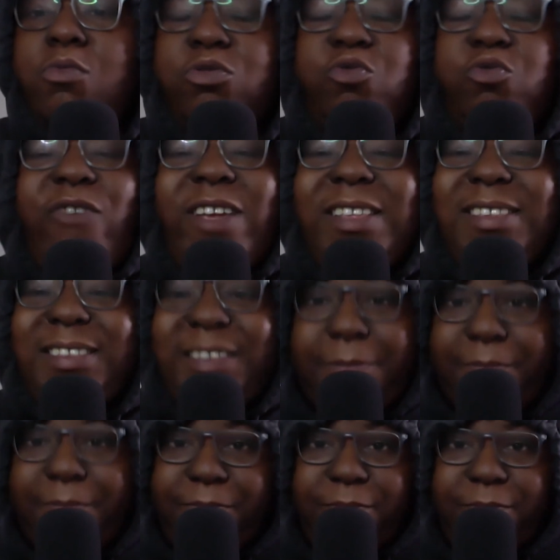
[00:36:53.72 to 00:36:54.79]
rinse
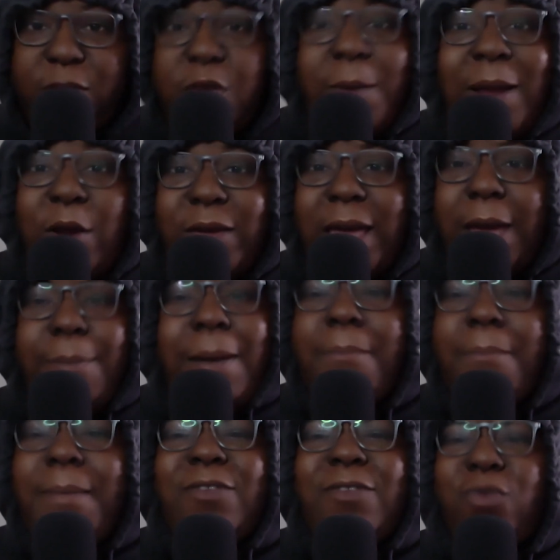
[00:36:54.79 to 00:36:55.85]
him. You, man, don't care about
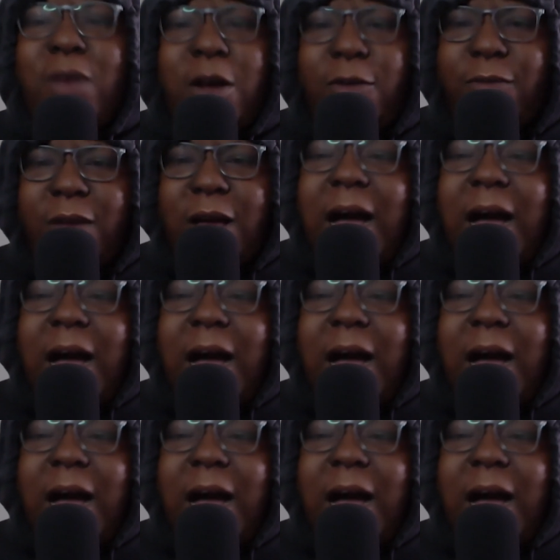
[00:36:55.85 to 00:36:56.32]
mental health.